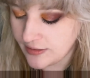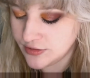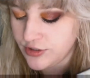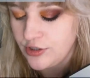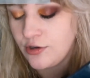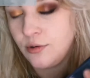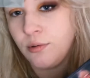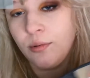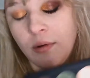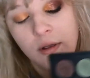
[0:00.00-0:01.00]

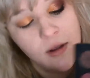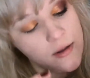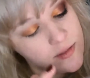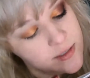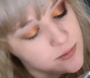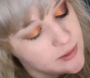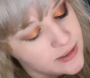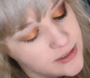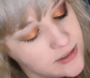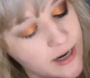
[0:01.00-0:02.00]
into this
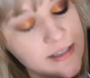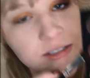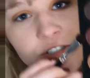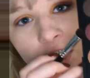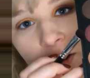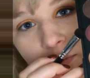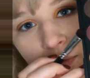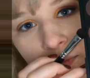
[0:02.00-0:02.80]
really nice dark